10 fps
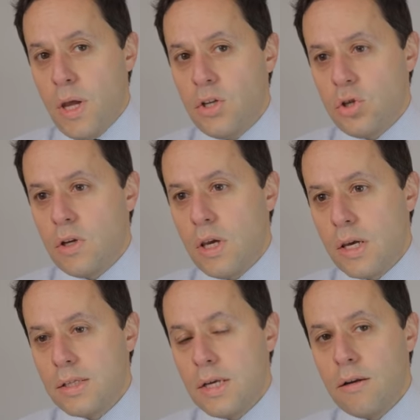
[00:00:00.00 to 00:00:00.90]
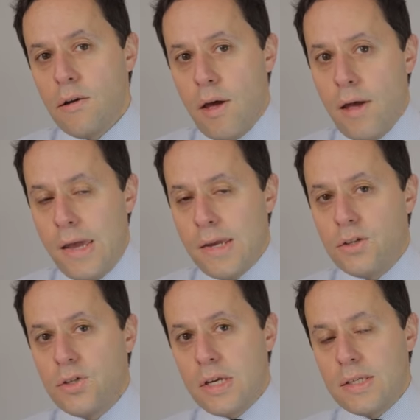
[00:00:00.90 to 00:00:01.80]
pension kicks in at
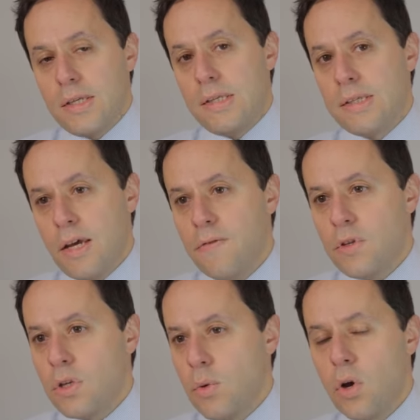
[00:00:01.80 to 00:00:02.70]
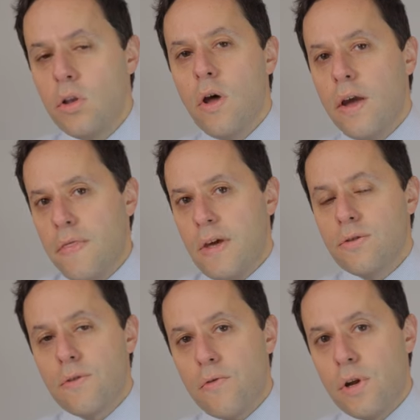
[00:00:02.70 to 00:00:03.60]
age 67. So we've got
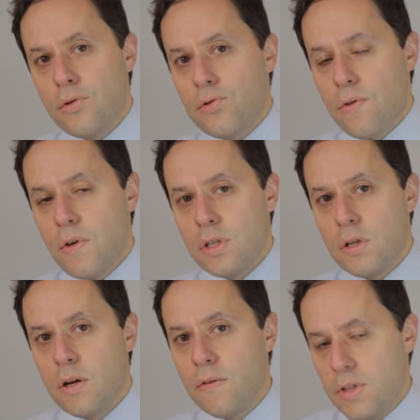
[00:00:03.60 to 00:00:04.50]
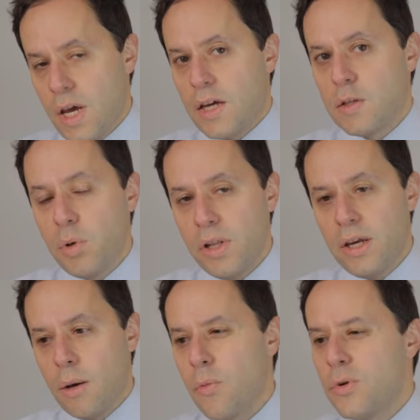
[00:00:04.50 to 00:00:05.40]
£9,339 of taxable
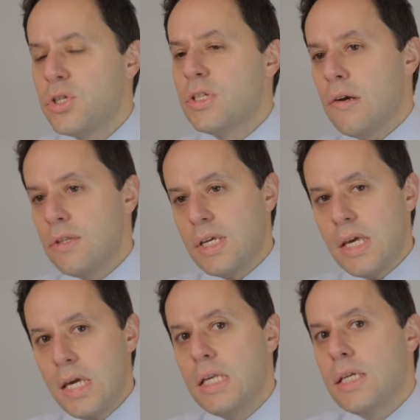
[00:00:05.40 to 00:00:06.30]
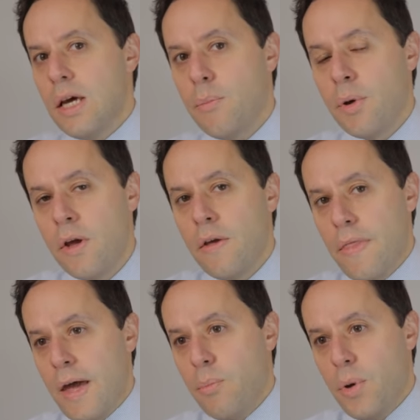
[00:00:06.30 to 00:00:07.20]
income, which is going to eat up
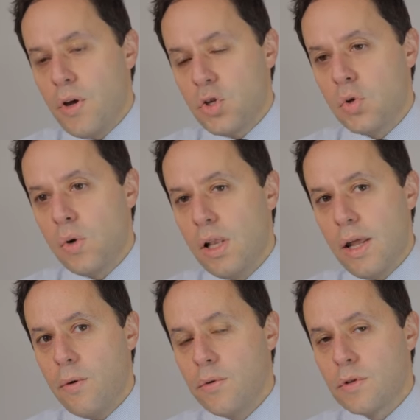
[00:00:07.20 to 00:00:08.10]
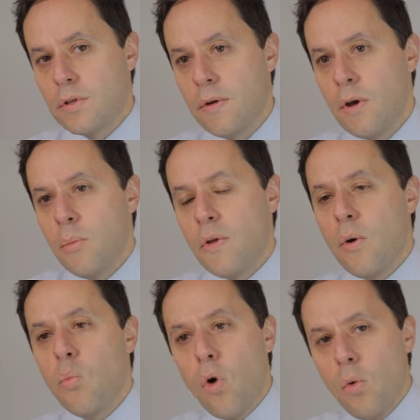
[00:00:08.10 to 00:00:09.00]
that personal allowance. But
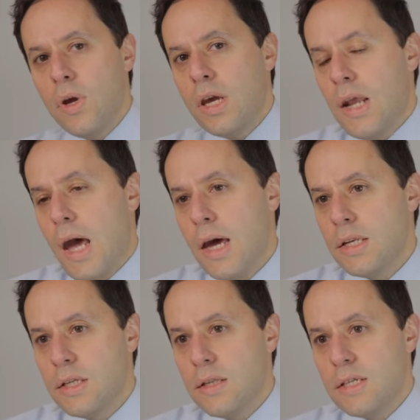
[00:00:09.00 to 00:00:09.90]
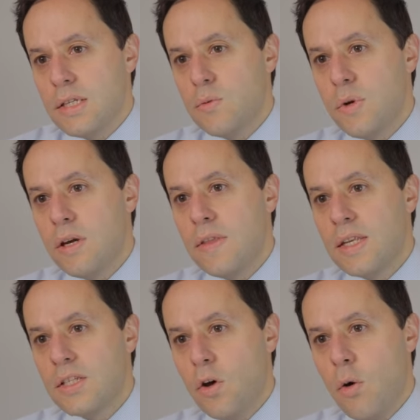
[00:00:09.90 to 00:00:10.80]
then what we can add to this is we can
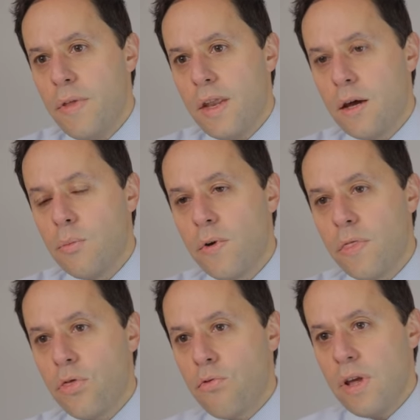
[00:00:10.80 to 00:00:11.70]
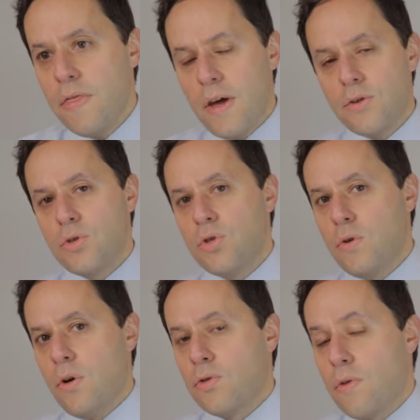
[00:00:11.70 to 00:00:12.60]
then top that up with
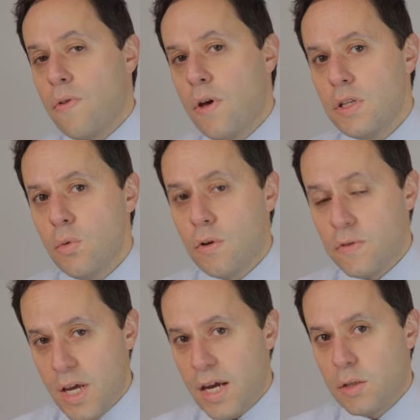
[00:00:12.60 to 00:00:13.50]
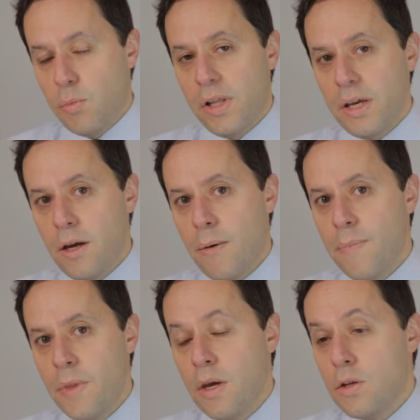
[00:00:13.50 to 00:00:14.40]
£3,231 of taxable
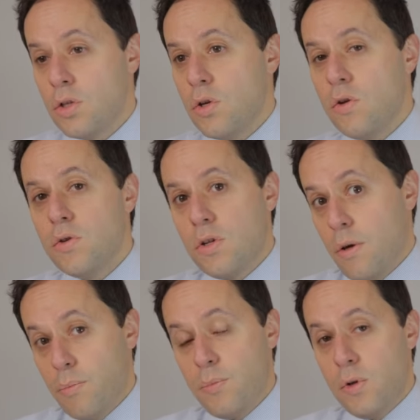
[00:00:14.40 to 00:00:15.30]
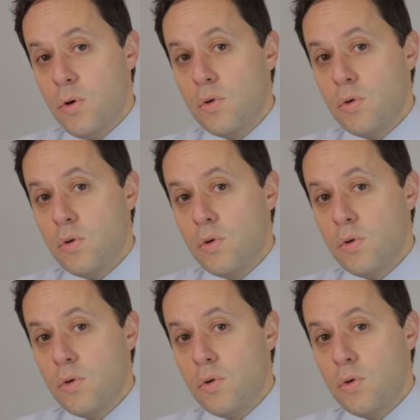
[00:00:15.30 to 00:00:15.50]
income to use up